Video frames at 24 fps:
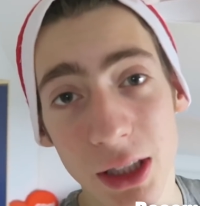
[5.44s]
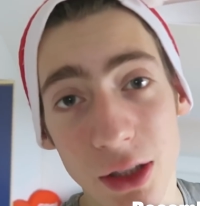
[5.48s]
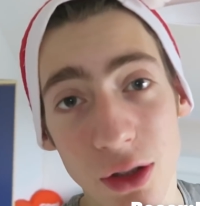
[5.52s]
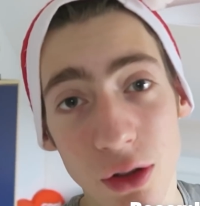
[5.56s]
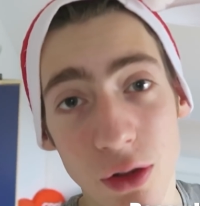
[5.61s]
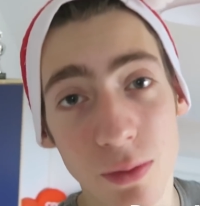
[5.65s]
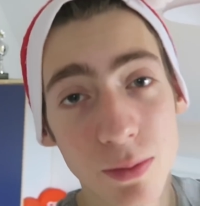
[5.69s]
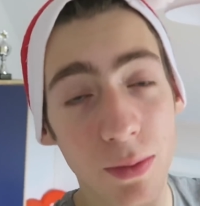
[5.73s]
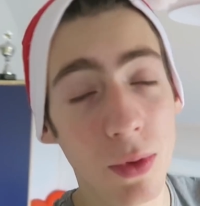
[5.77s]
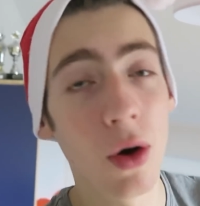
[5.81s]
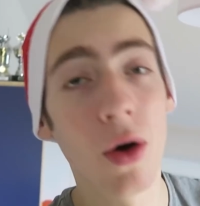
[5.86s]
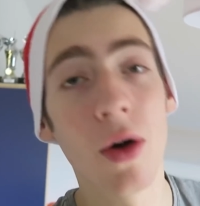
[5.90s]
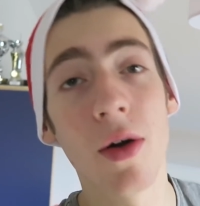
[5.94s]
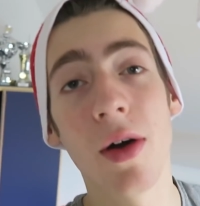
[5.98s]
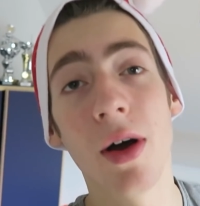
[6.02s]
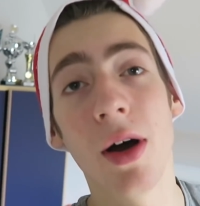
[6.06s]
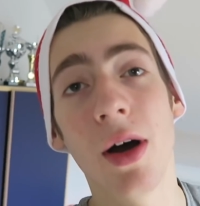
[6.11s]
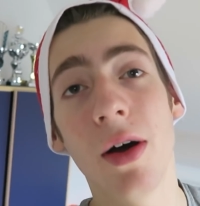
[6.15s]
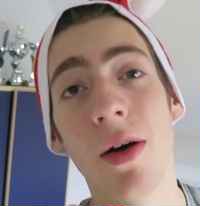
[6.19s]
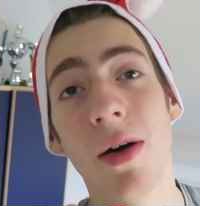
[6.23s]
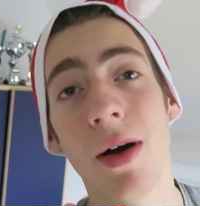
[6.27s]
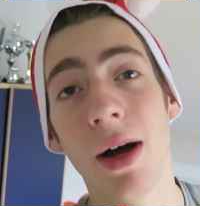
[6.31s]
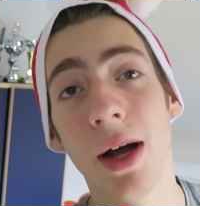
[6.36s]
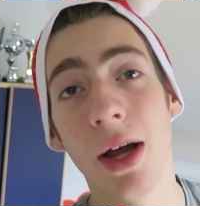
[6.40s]
is
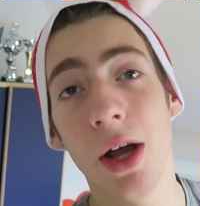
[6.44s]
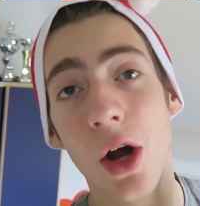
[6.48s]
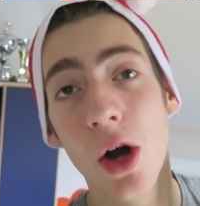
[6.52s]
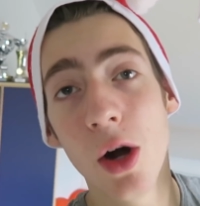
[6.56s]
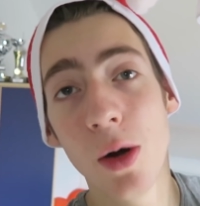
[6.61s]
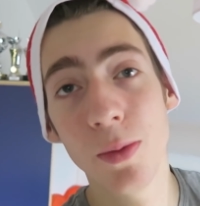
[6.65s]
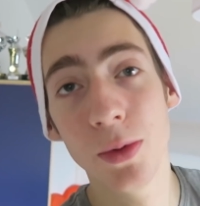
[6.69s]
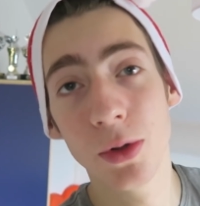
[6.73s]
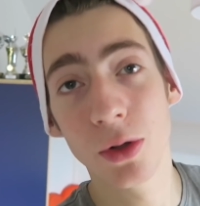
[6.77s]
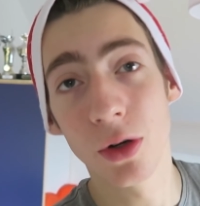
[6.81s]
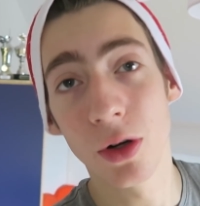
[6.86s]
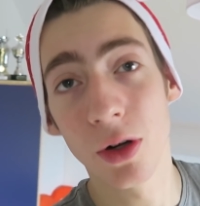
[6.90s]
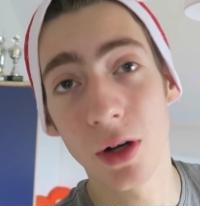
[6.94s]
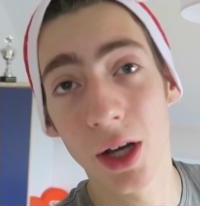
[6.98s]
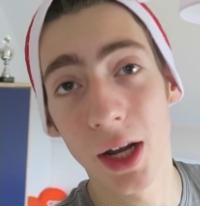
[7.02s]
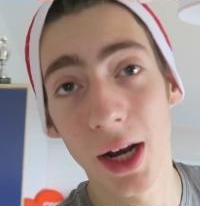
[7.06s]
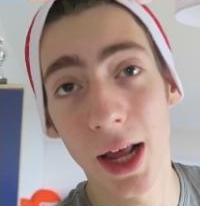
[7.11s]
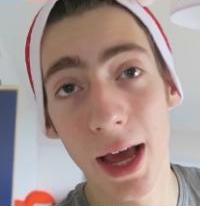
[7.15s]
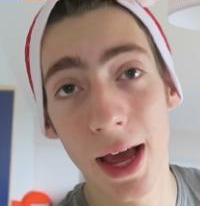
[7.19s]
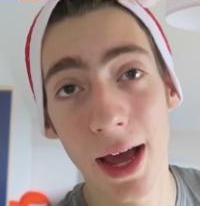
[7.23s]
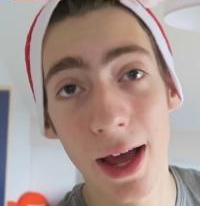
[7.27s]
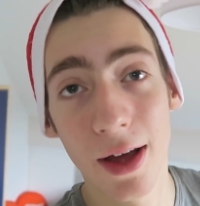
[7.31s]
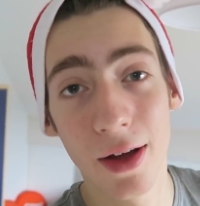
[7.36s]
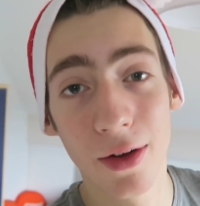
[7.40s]
tomorrow. I hope you're all
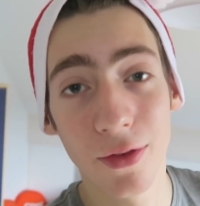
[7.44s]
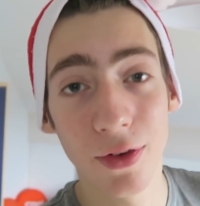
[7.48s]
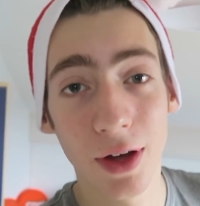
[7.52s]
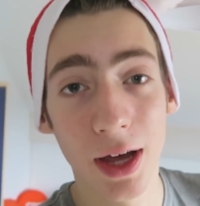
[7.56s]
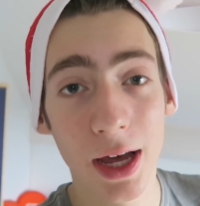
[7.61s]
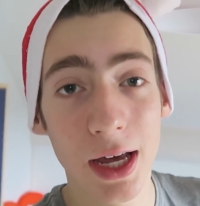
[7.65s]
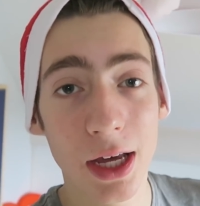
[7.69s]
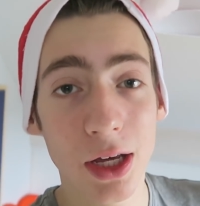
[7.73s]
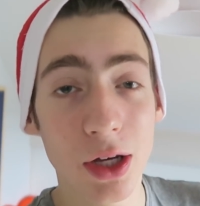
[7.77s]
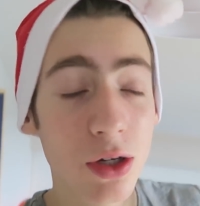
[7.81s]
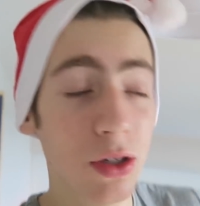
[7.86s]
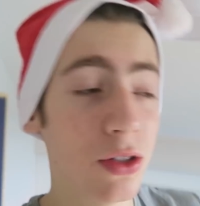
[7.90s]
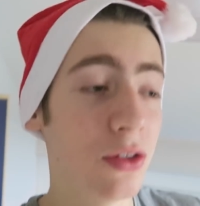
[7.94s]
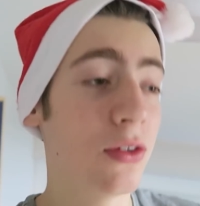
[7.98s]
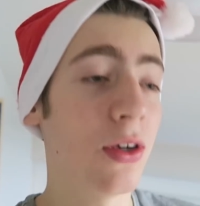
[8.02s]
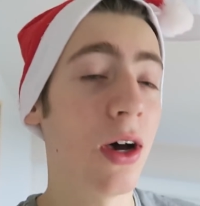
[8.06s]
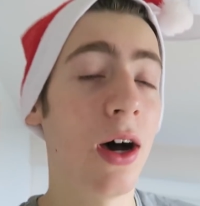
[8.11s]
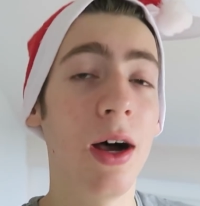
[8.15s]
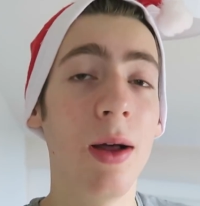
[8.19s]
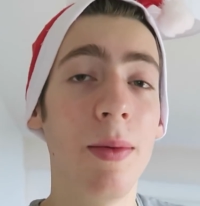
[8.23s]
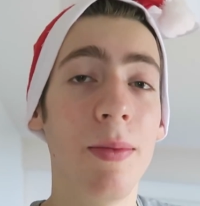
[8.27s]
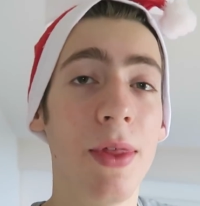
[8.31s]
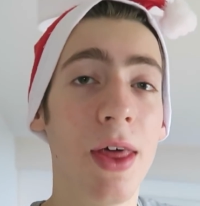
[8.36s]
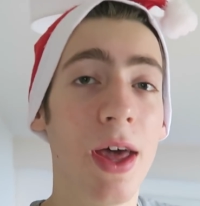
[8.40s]
gonna have a good
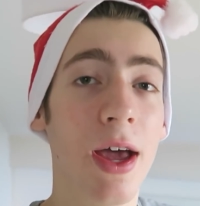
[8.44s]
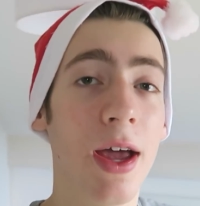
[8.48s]
time